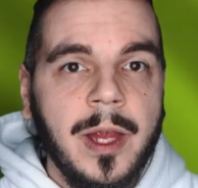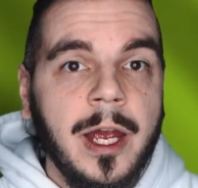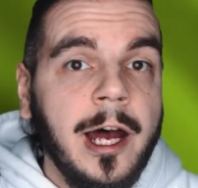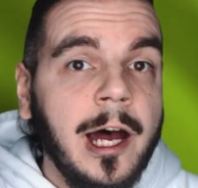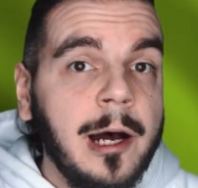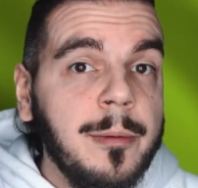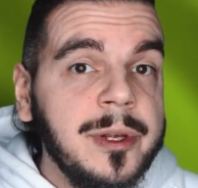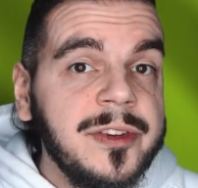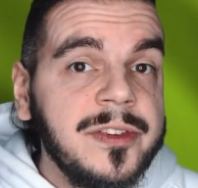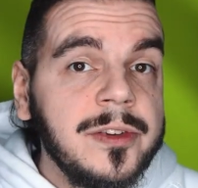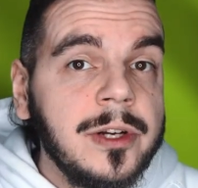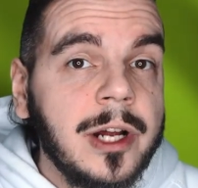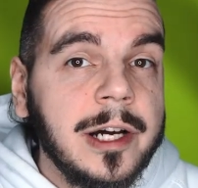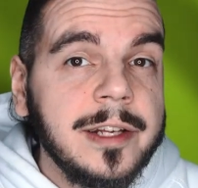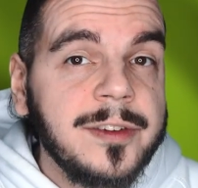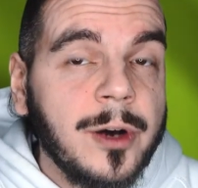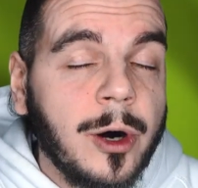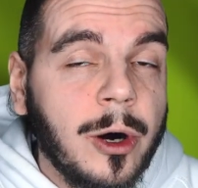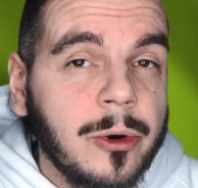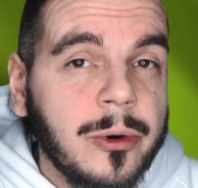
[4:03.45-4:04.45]
Amazon has
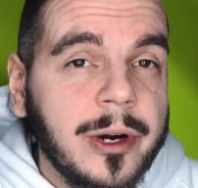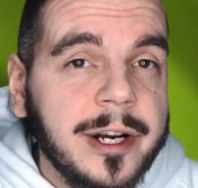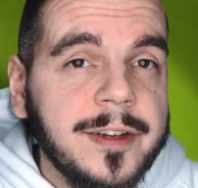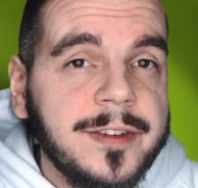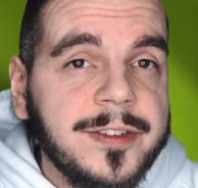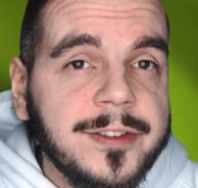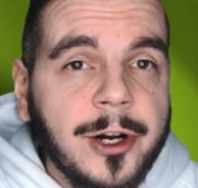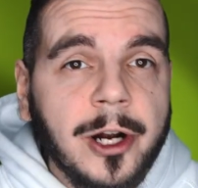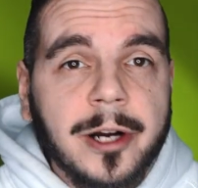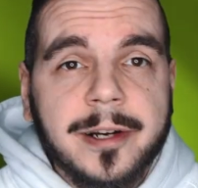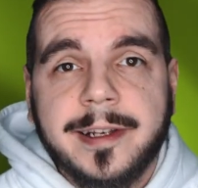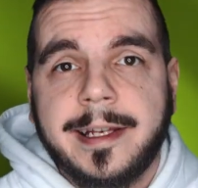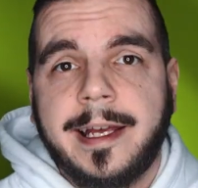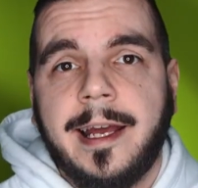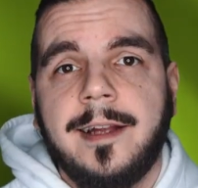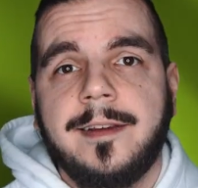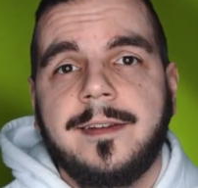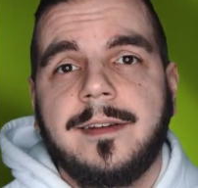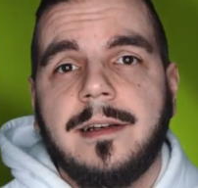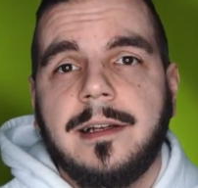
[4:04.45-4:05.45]
already started
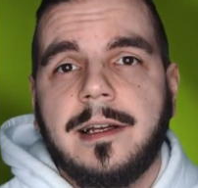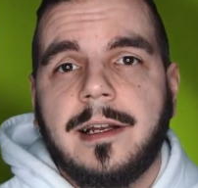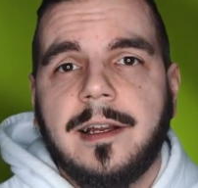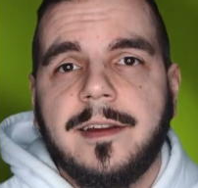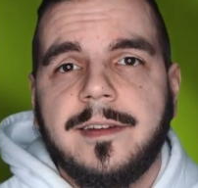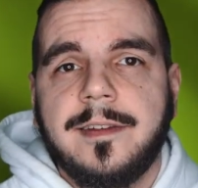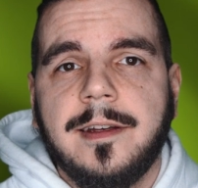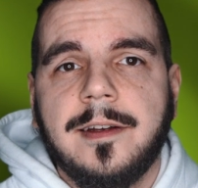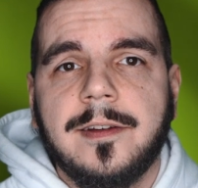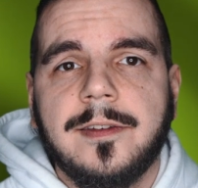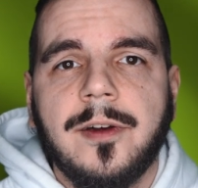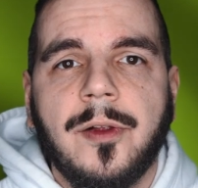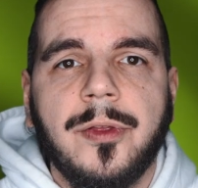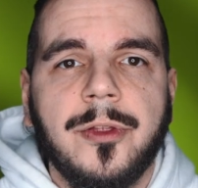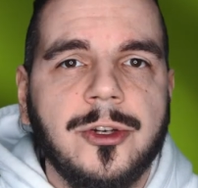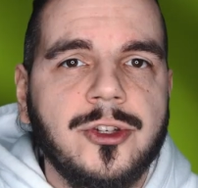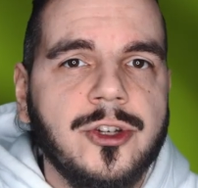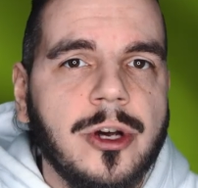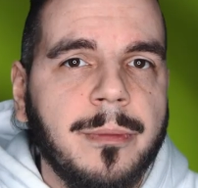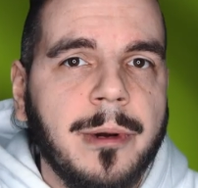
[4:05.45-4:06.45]
cancelling listings on the
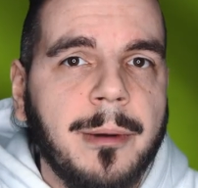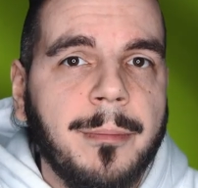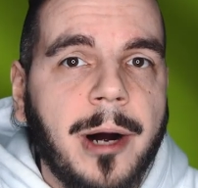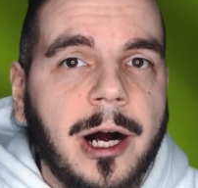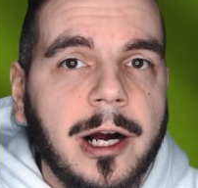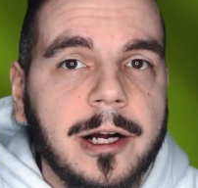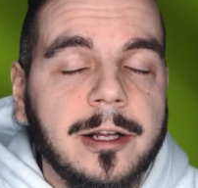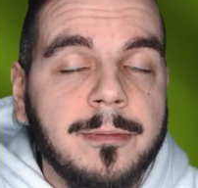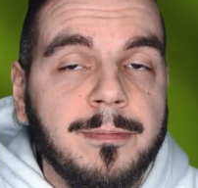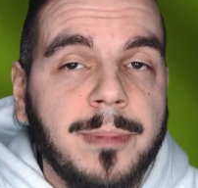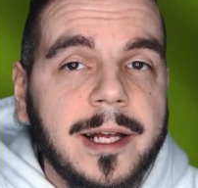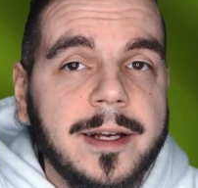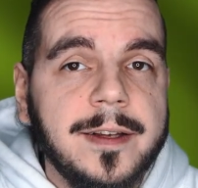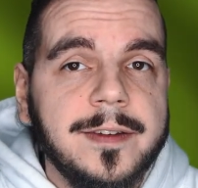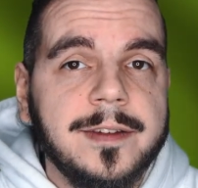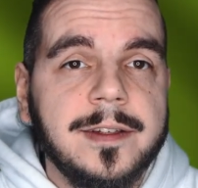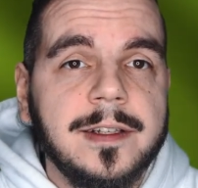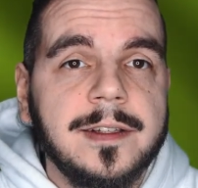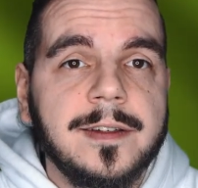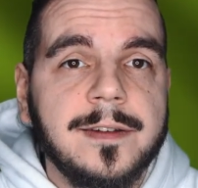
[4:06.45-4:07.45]
German marketplace
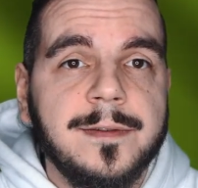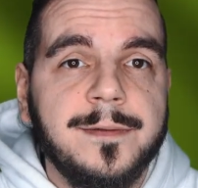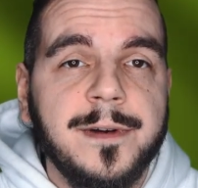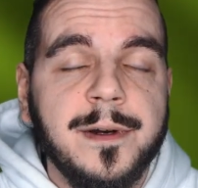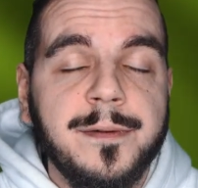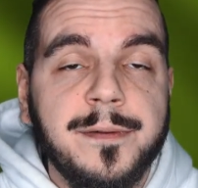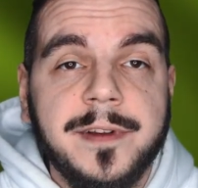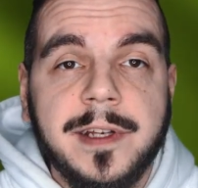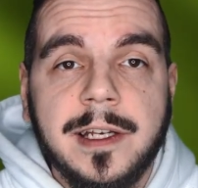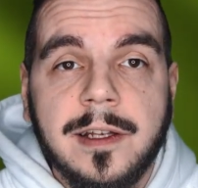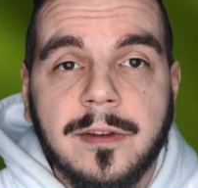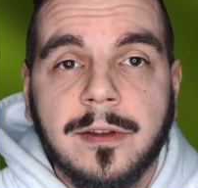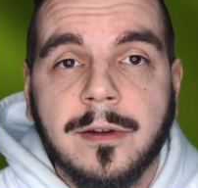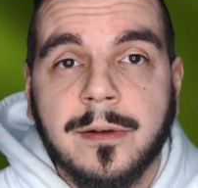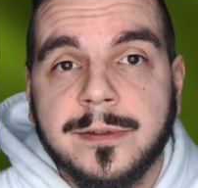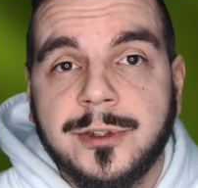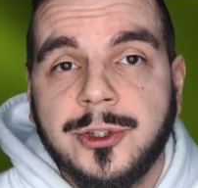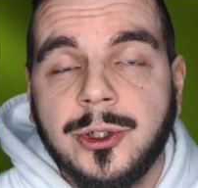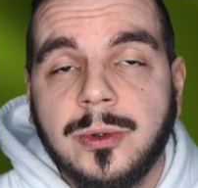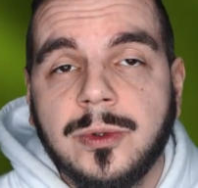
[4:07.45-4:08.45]
since 15th of
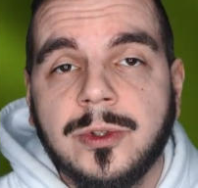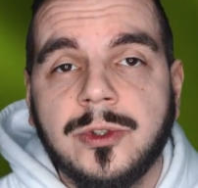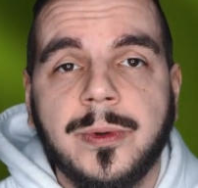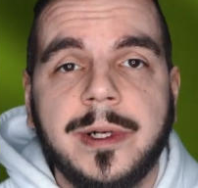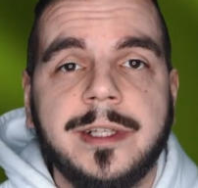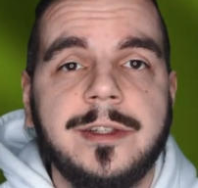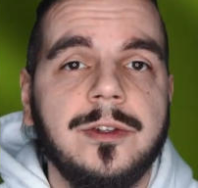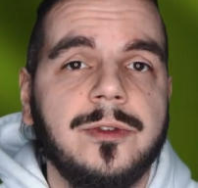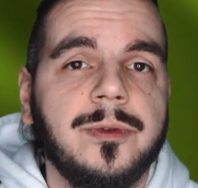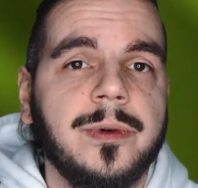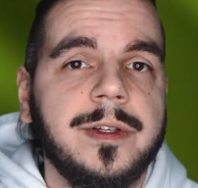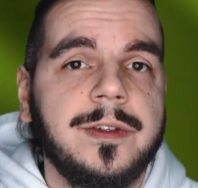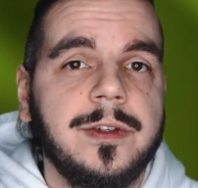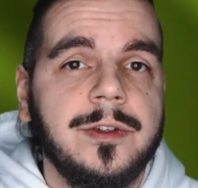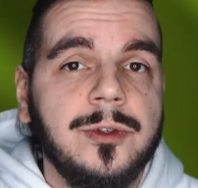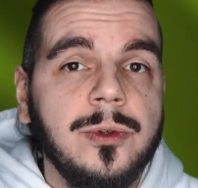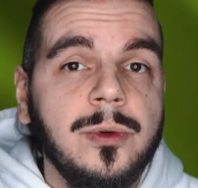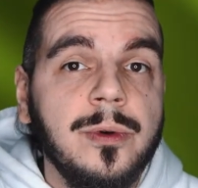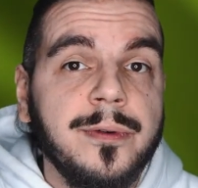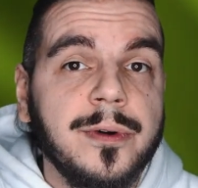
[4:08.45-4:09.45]
June
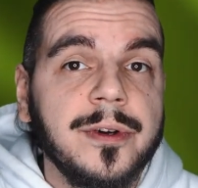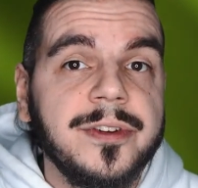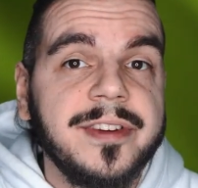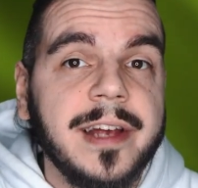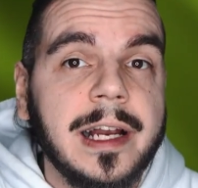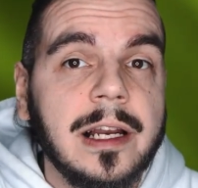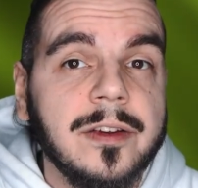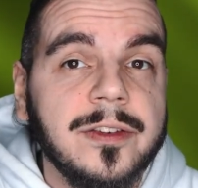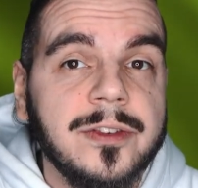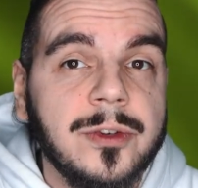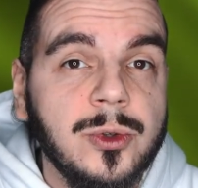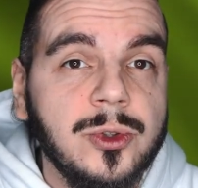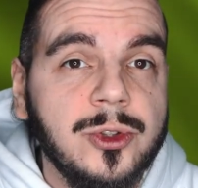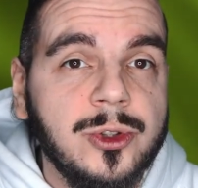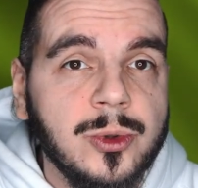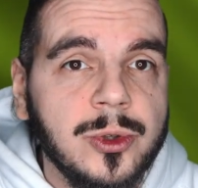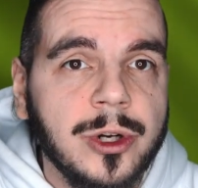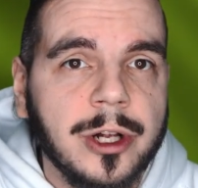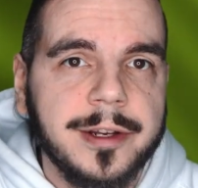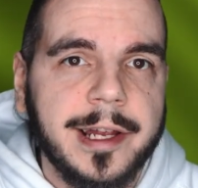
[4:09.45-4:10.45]
2022 for sellers who
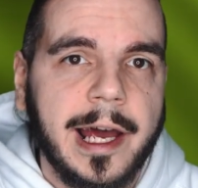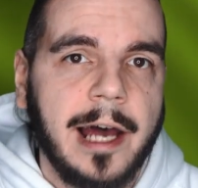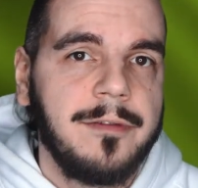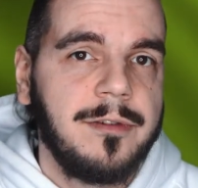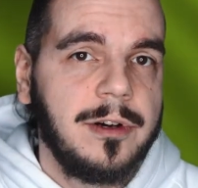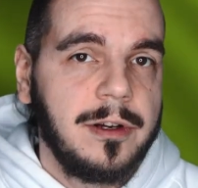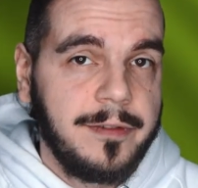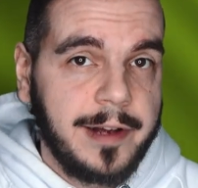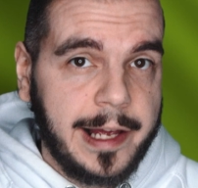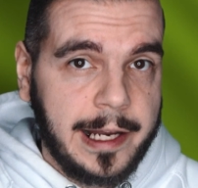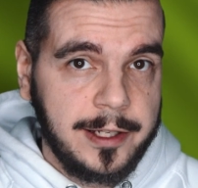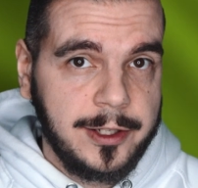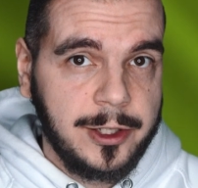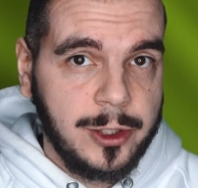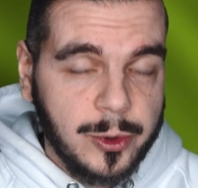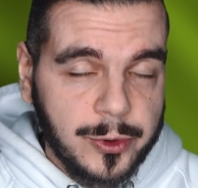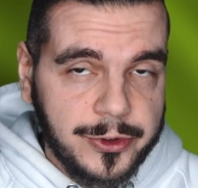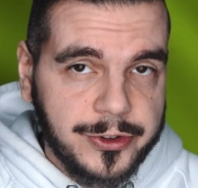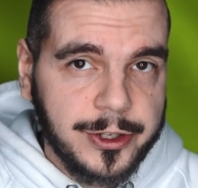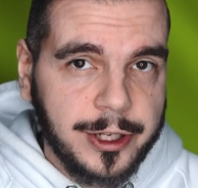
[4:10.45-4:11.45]
do not have a valid
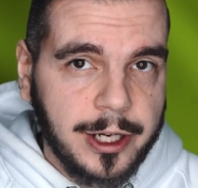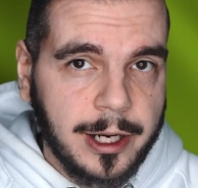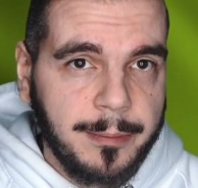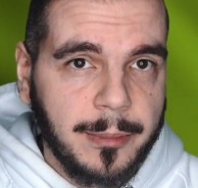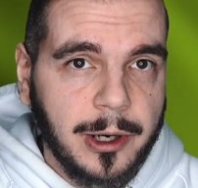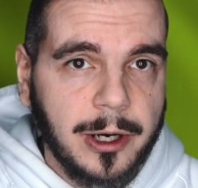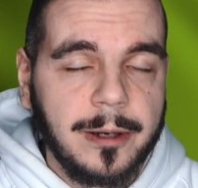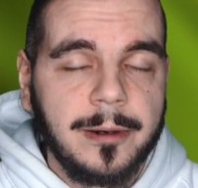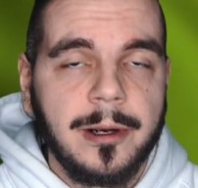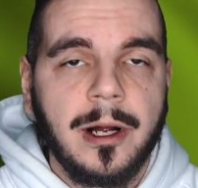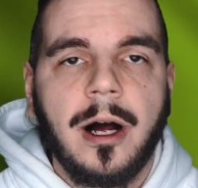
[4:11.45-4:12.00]
Lucid number.